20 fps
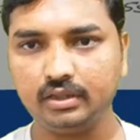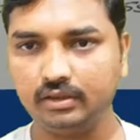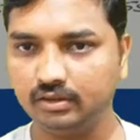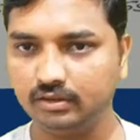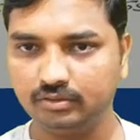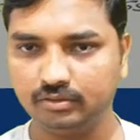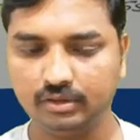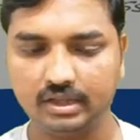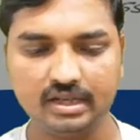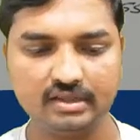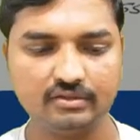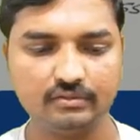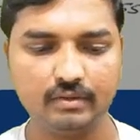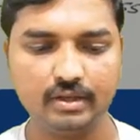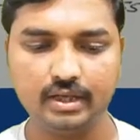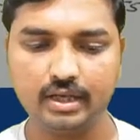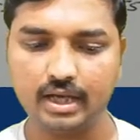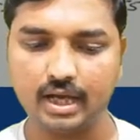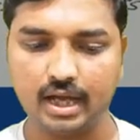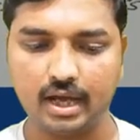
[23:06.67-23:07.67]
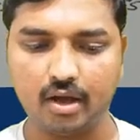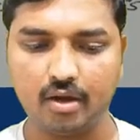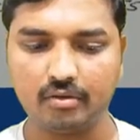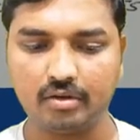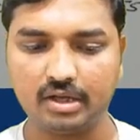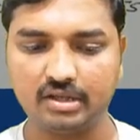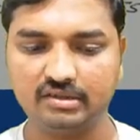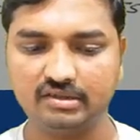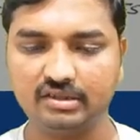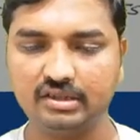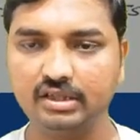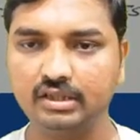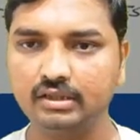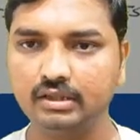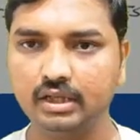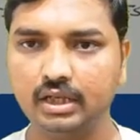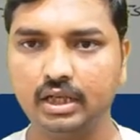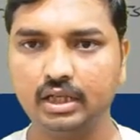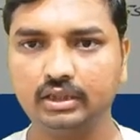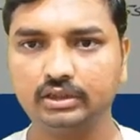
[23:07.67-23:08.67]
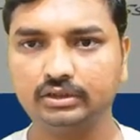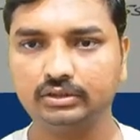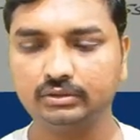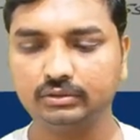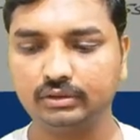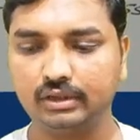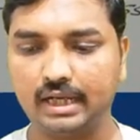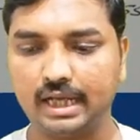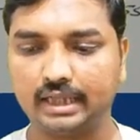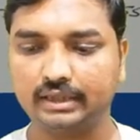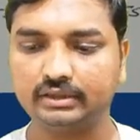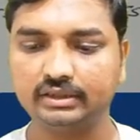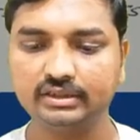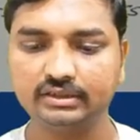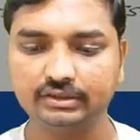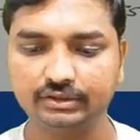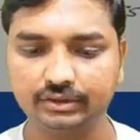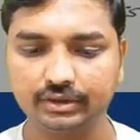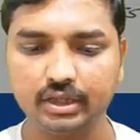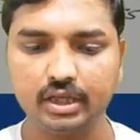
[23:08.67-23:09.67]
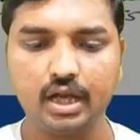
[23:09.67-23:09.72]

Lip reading: So that's why I have considered so like this,